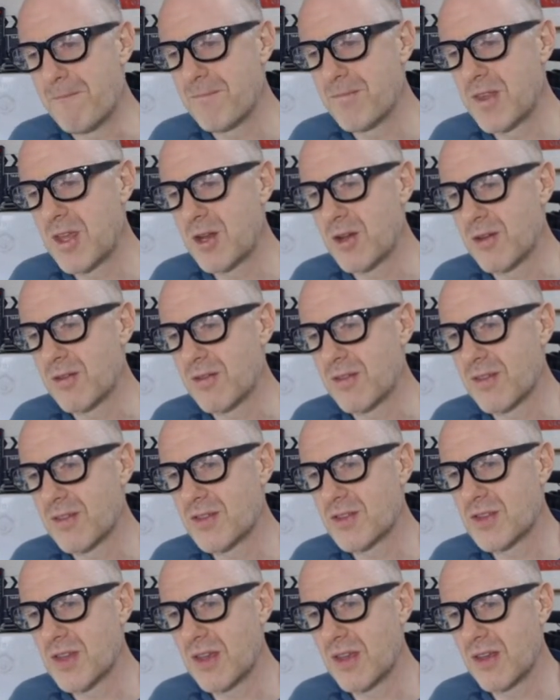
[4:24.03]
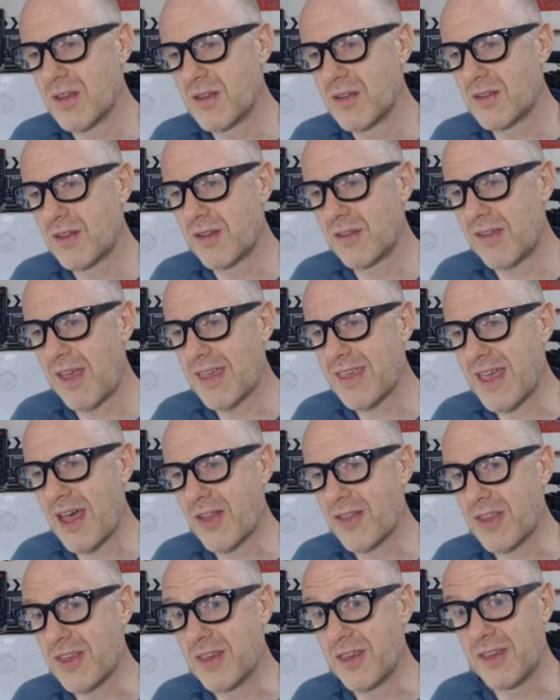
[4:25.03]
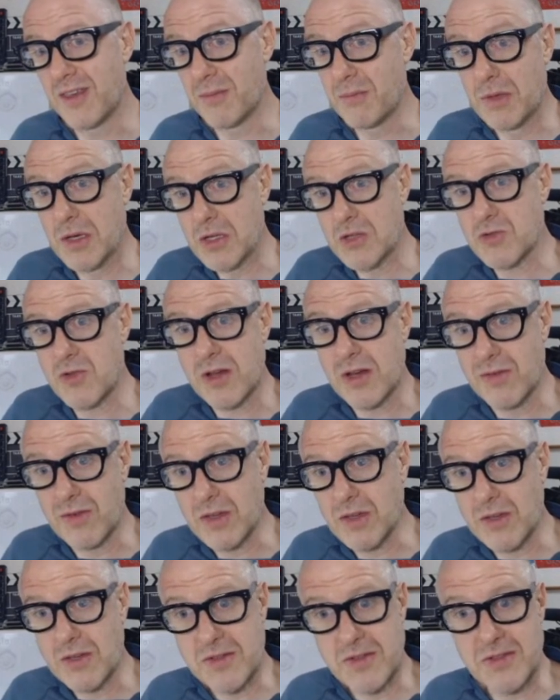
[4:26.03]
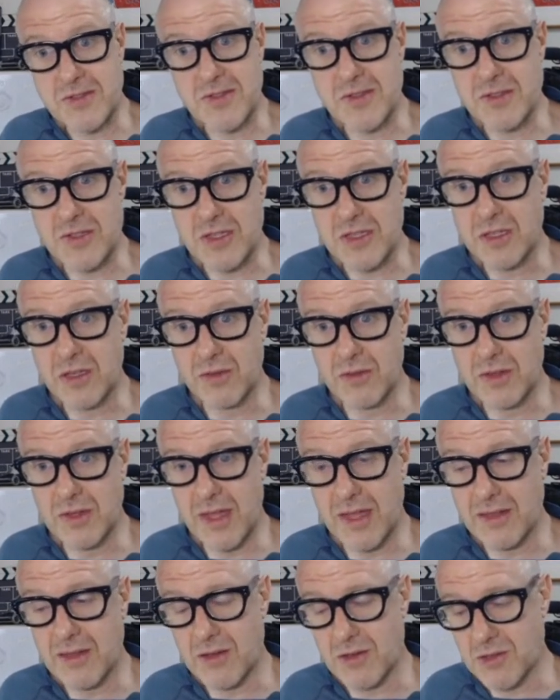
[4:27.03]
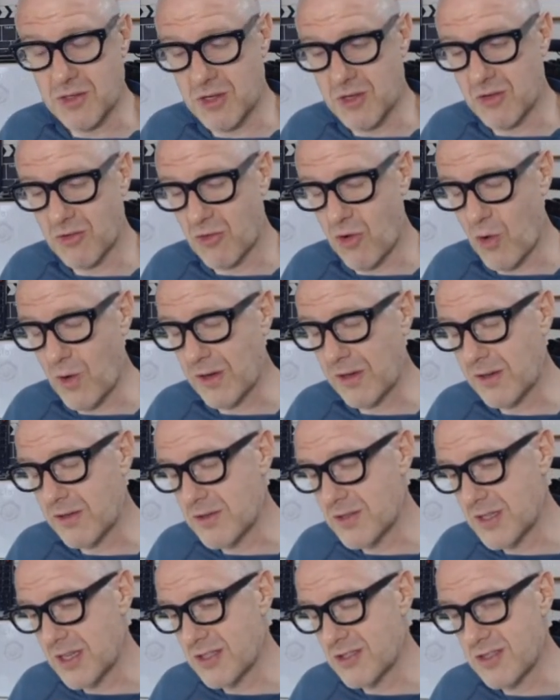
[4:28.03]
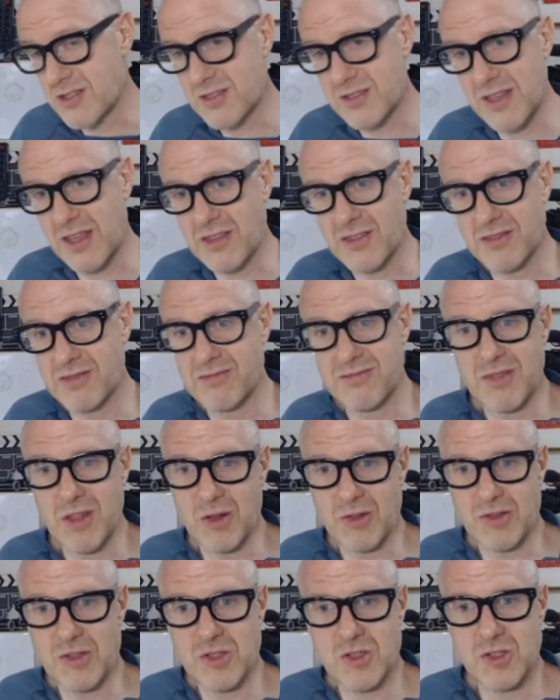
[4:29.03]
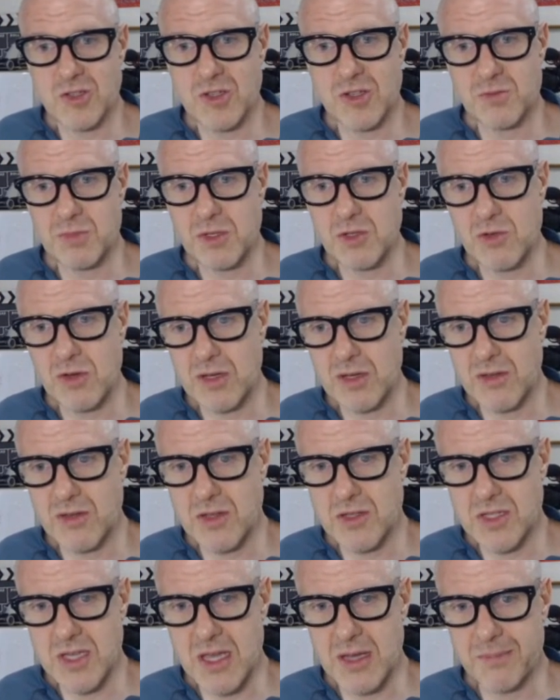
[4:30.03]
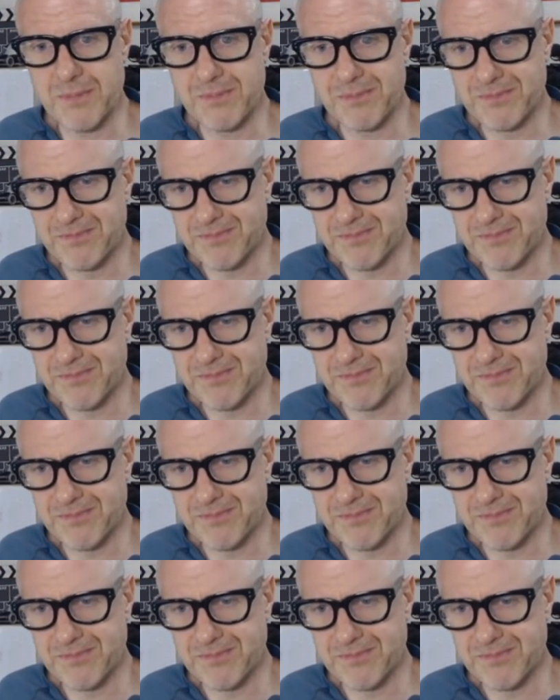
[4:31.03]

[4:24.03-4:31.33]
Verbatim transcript: You know, to take out the administrative inconsistency, given that there's a growing consensus that, you know, this should just be treated the same.